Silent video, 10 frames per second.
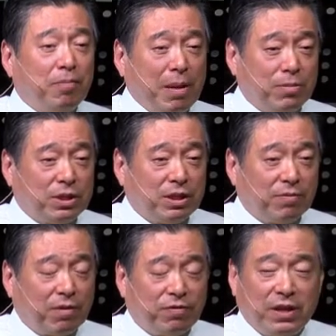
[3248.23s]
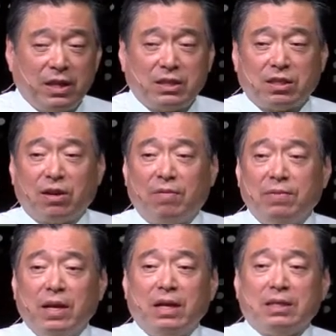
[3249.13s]
membership of fitness club
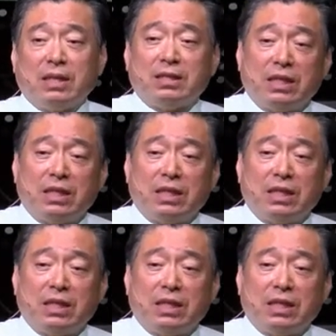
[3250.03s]
doesn't